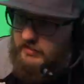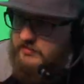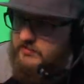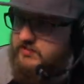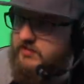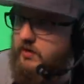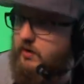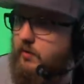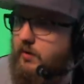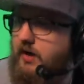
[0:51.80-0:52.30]

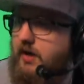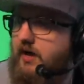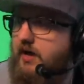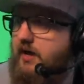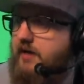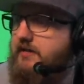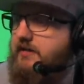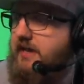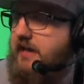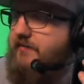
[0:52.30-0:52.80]
So,
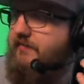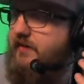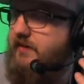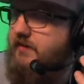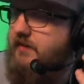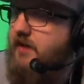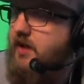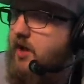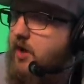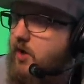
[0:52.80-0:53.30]

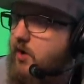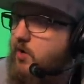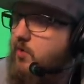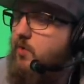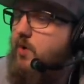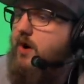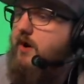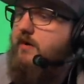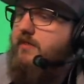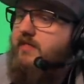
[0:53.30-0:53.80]
David,
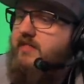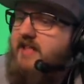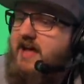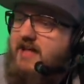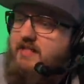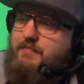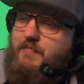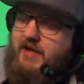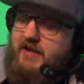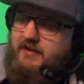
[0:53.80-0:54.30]
who are the
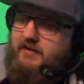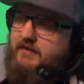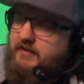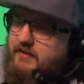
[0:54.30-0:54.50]
Nanman?